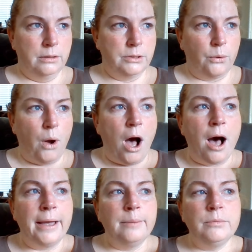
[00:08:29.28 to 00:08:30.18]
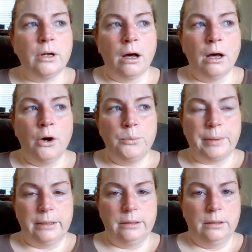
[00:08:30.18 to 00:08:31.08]
So I'm not
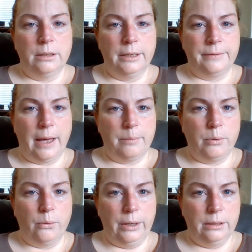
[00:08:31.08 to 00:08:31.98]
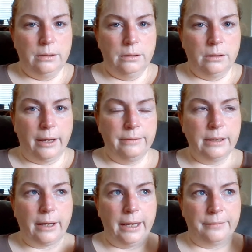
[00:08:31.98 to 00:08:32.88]
open at that point. I
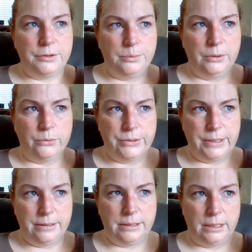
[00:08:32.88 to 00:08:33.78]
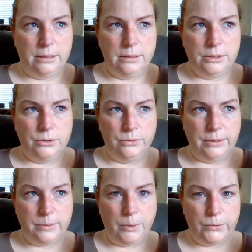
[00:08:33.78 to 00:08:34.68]
think I have to be resistant to
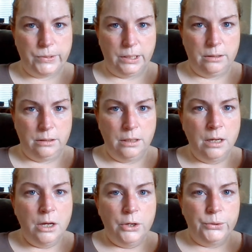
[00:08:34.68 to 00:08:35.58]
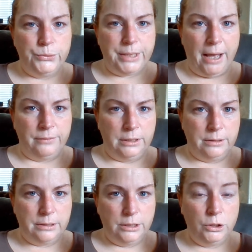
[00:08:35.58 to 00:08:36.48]
this person who's having
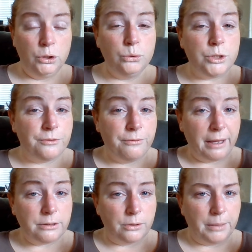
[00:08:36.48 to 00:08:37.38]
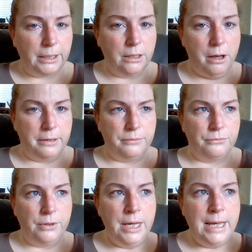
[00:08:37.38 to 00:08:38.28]
this huge effect on my life,